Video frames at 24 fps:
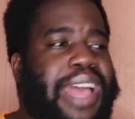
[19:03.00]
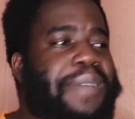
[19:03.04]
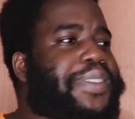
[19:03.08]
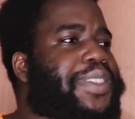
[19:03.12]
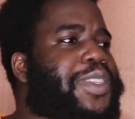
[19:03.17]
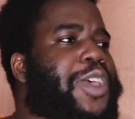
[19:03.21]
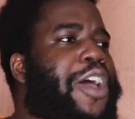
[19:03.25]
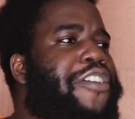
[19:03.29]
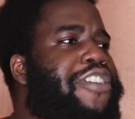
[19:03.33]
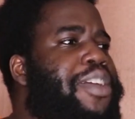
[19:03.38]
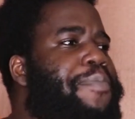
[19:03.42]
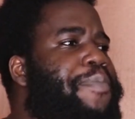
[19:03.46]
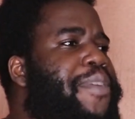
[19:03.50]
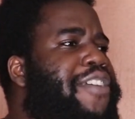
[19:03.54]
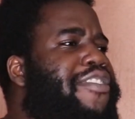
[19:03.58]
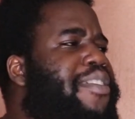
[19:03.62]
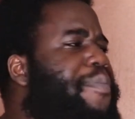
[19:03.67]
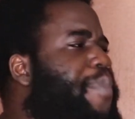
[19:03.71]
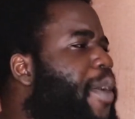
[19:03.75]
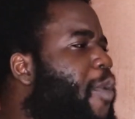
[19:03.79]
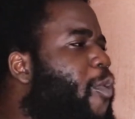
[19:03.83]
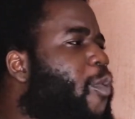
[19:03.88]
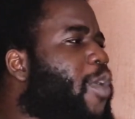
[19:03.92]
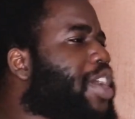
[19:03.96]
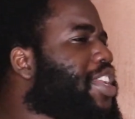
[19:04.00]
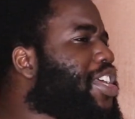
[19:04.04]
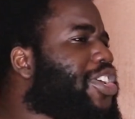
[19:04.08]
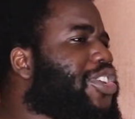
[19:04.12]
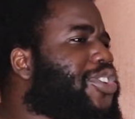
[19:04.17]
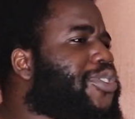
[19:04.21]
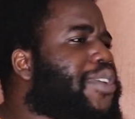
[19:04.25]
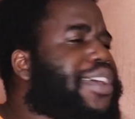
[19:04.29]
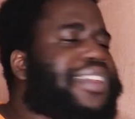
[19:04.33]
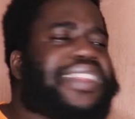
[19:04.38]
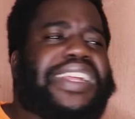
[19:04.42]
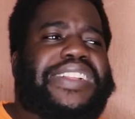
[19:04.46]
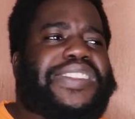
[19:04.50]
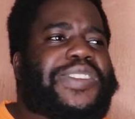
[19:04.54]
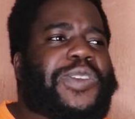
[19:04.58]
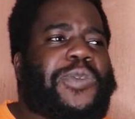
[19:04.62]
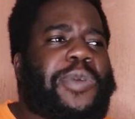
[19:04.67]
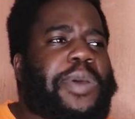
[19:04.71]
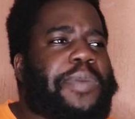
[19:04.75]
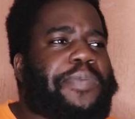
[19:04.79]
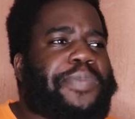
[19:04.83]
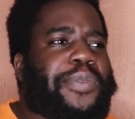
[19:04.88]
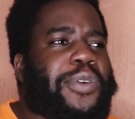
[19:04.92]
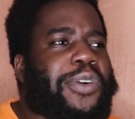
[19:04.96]
I'm sorry, Mira, but what are you doing that's so
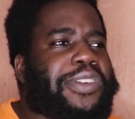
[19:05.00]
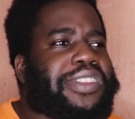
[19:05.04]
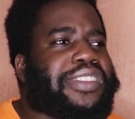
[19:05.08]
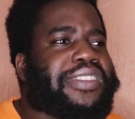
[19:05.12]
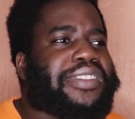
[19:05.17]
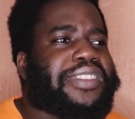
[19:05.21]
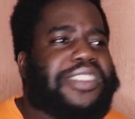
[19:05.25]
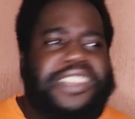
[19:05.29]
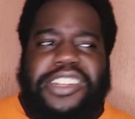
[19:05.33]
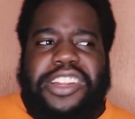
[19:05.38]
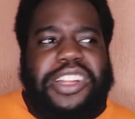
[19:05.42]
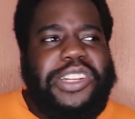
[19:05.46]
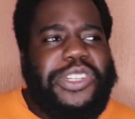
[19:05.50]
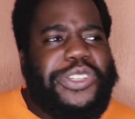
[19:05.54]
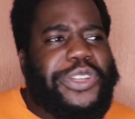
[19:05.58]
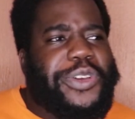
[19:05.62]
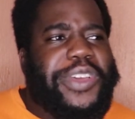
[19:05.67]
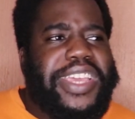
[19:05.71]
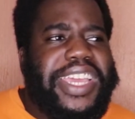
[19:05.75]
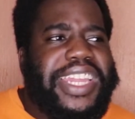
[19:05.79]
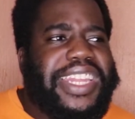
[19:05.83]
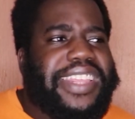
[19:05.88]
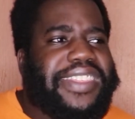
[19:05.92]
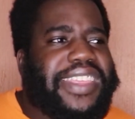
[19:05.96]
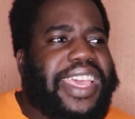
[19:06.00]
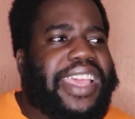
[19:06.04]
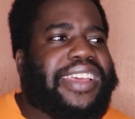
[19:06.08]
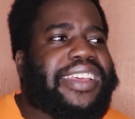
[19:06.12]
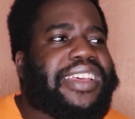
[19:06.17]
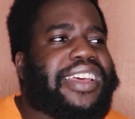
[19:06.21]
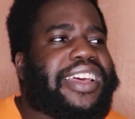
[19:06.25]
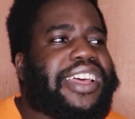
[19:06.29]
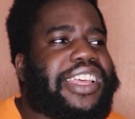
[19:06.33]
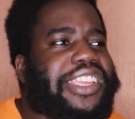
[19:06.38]
important? You're not doing anything.